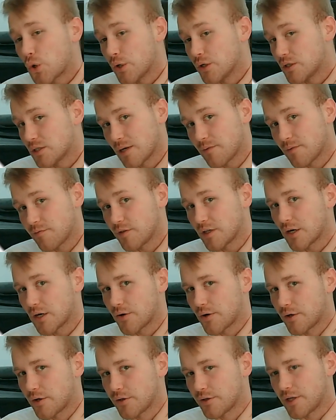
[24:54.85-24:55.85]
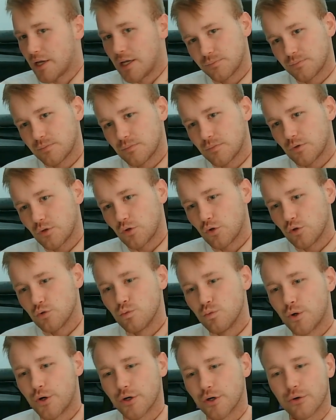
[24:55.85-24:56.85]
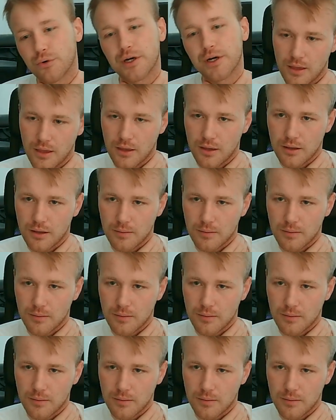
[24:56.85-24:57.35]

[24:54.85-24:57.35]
something around that could work great.